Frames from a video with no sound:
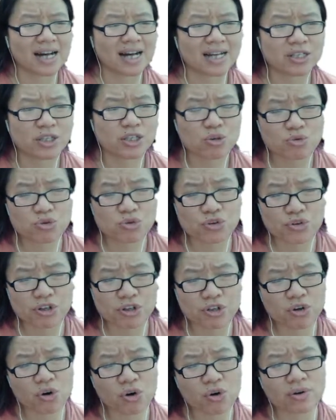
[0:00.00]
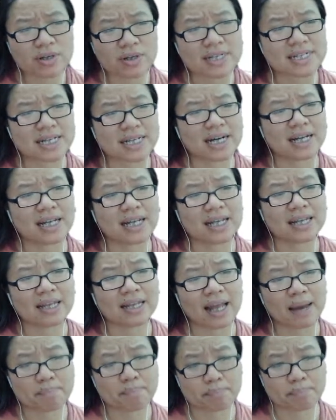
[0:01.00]
Neutrino is a
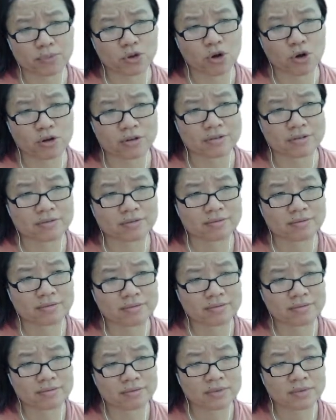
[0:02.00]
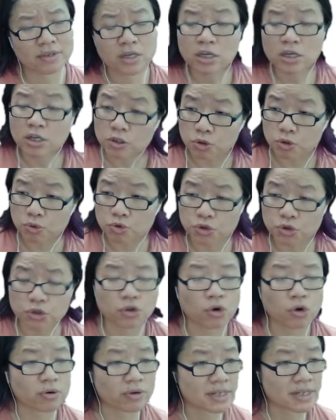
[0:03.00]
lepton.
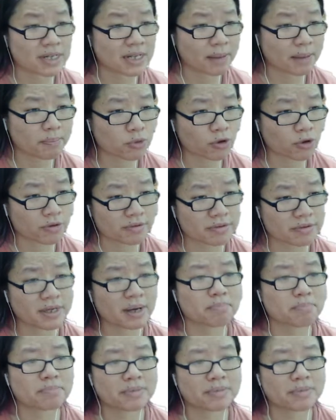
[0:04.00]
Neutrino is a lepton, yep.